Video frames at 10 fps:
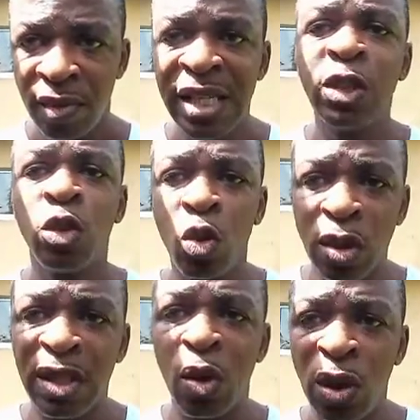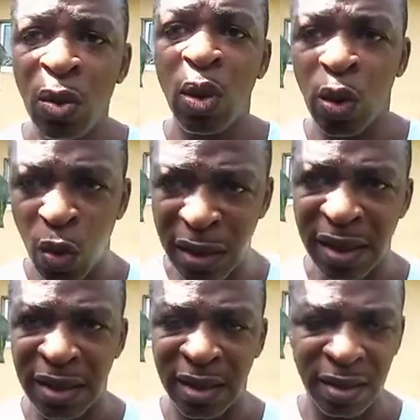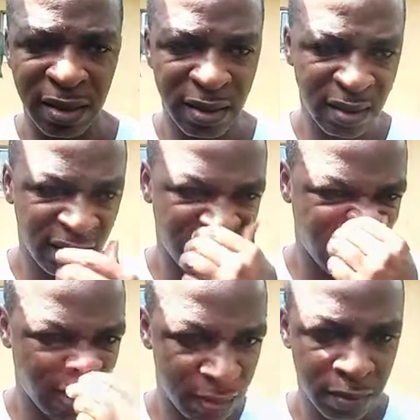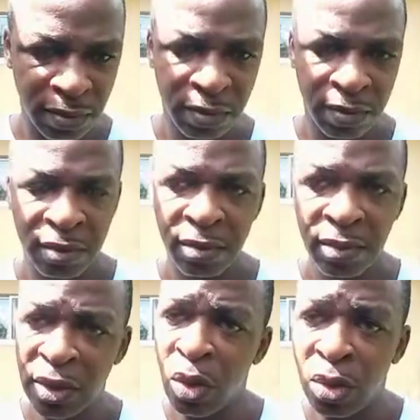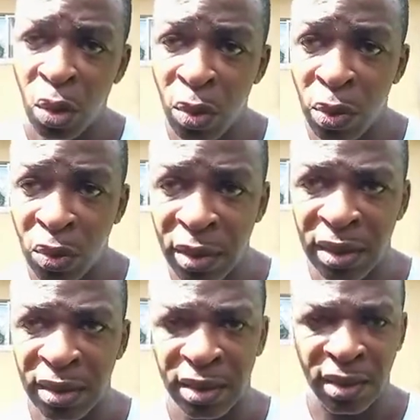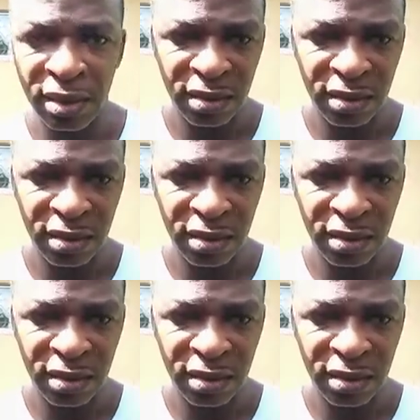He's not the only one doing this. He's not the only one doing this.